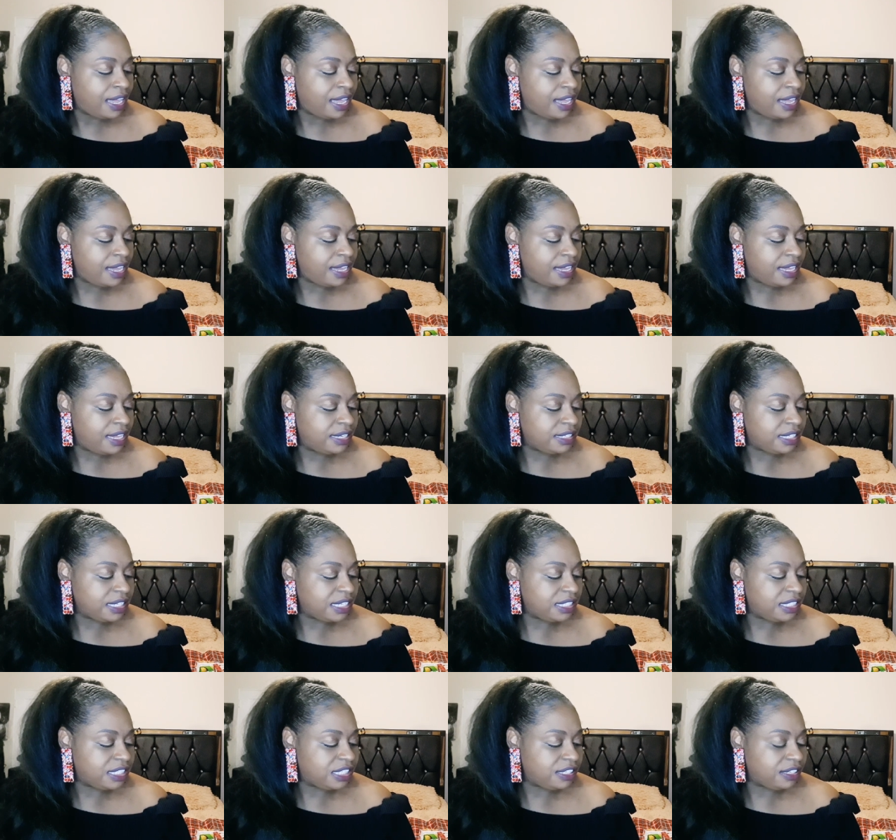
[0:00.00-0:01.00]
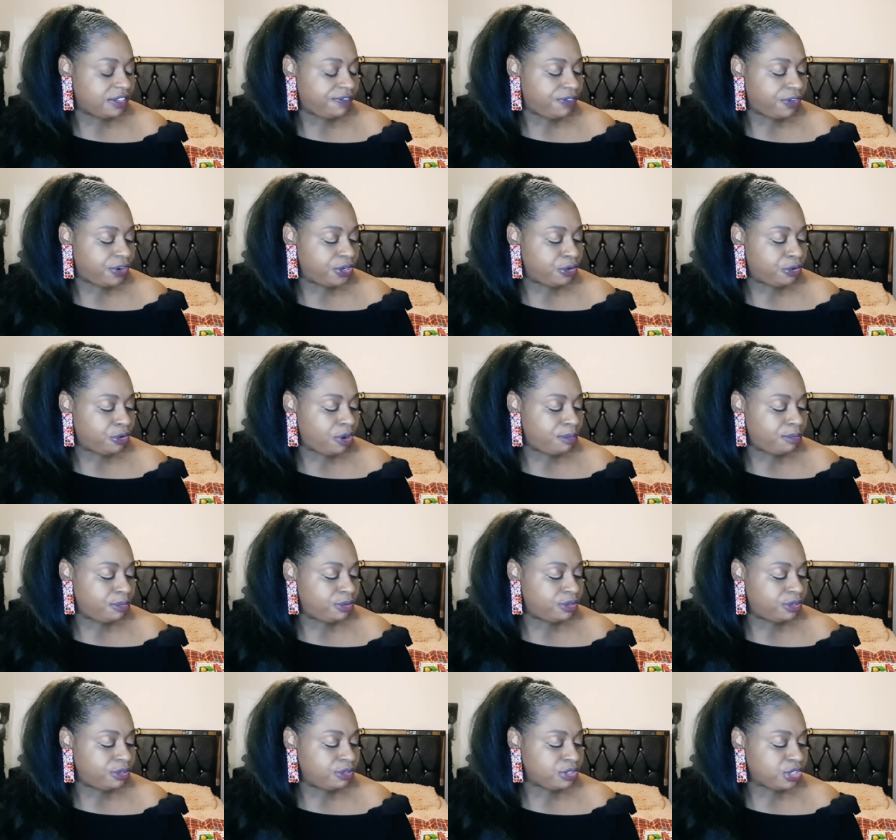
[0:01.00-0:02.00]
And it's for
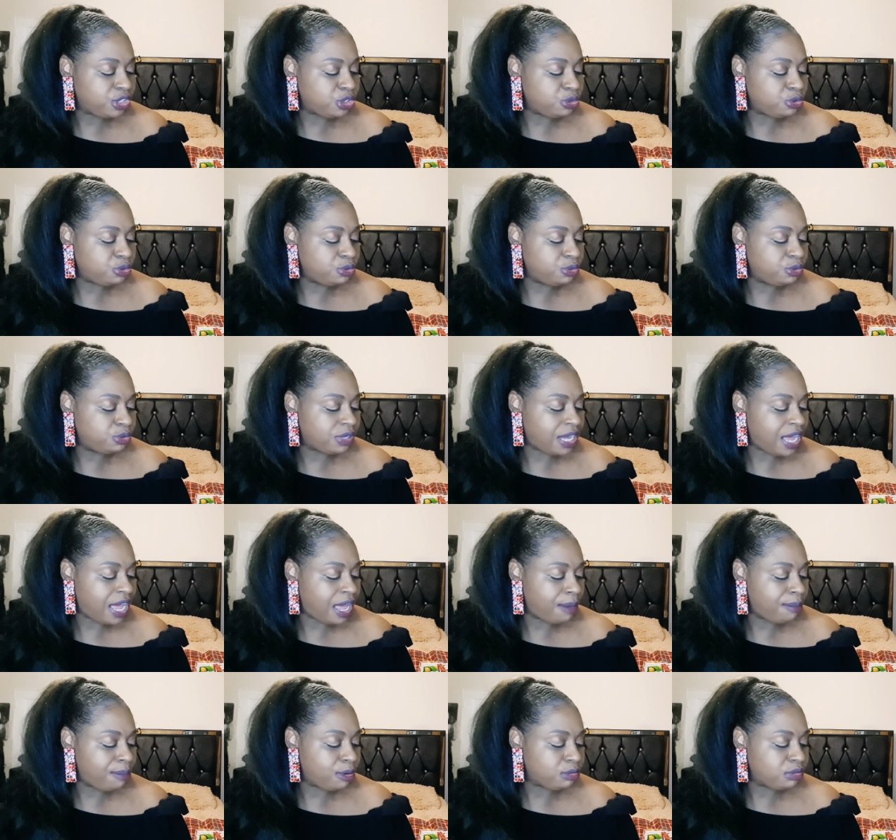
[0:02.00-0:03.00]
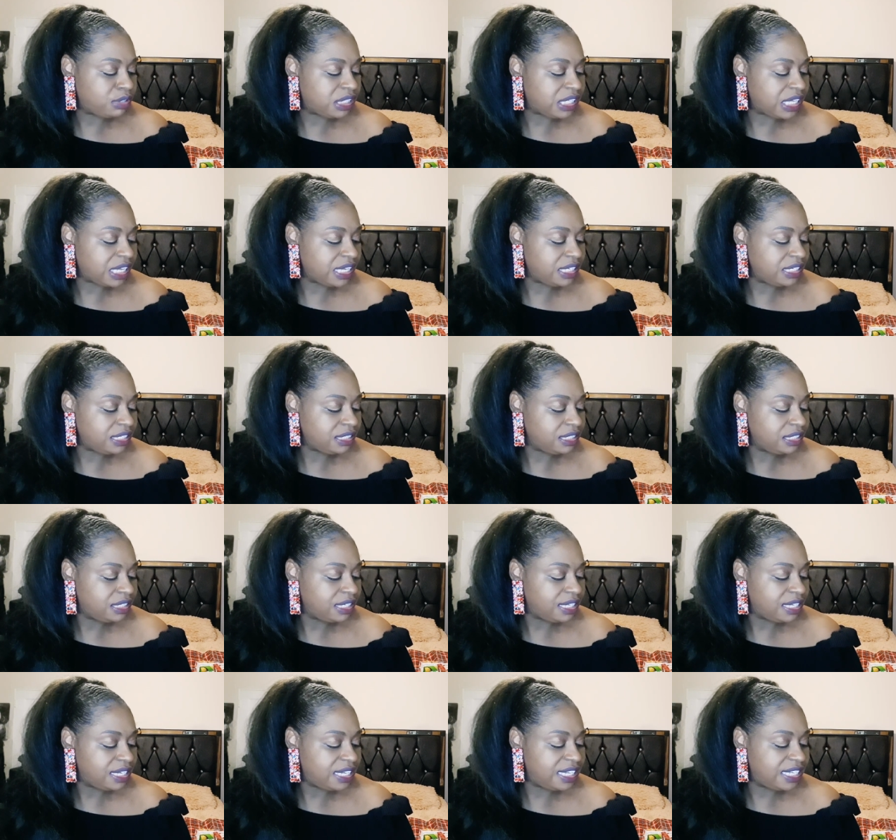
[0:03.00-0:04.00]
normal to combo skin.
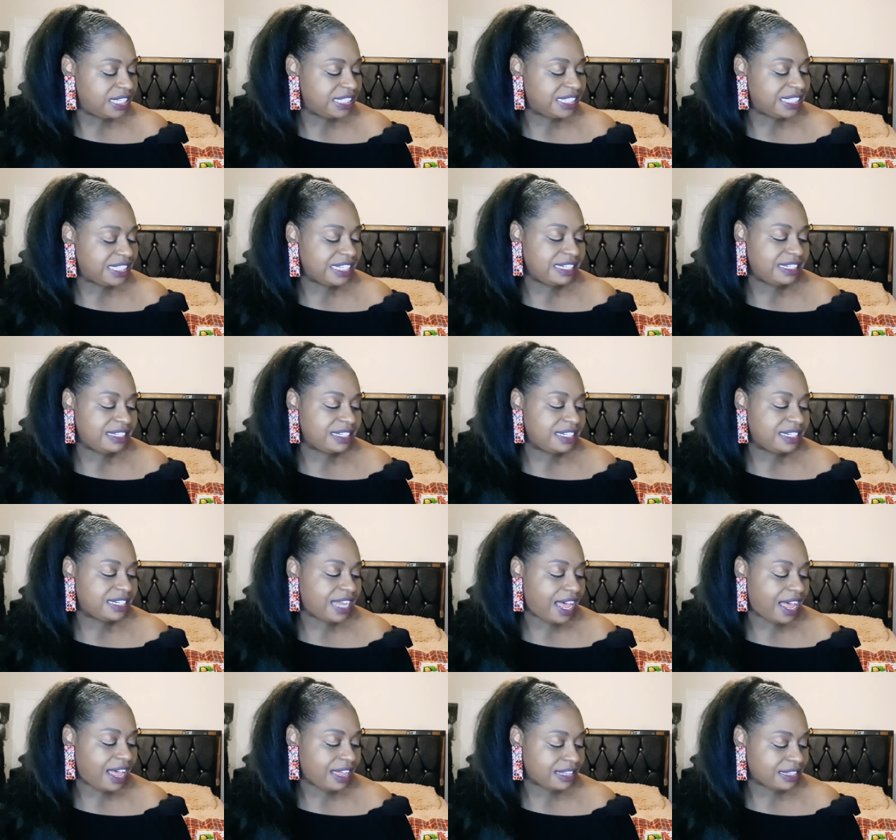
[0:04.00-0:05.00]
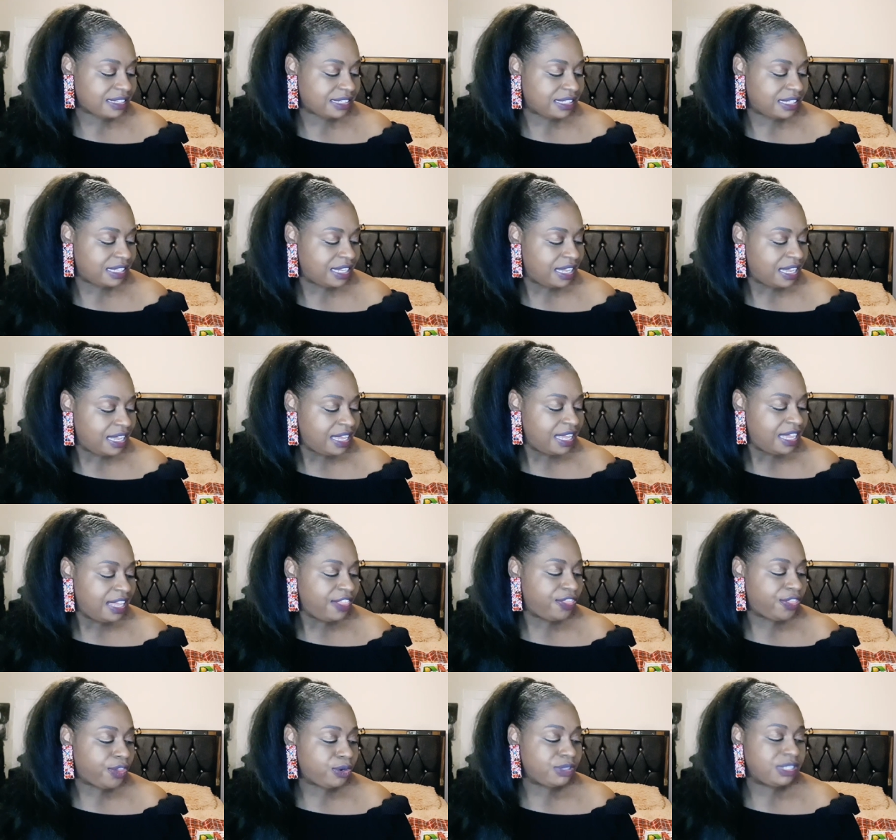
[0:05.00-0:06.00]
Instant detox.
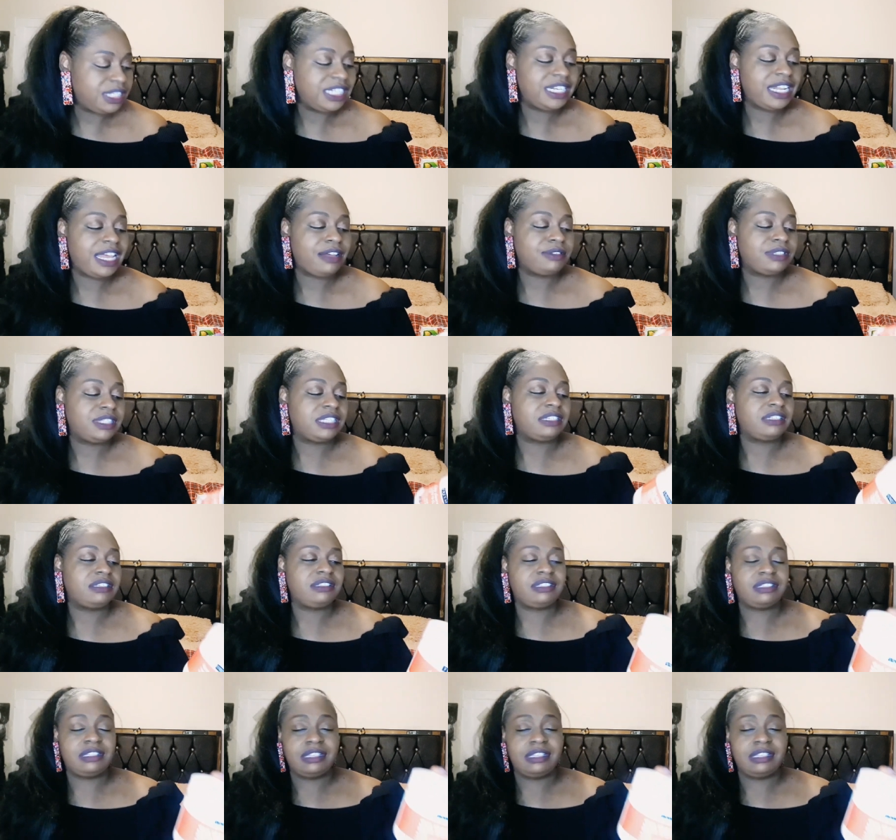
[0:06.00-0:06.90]
thirteen ounces.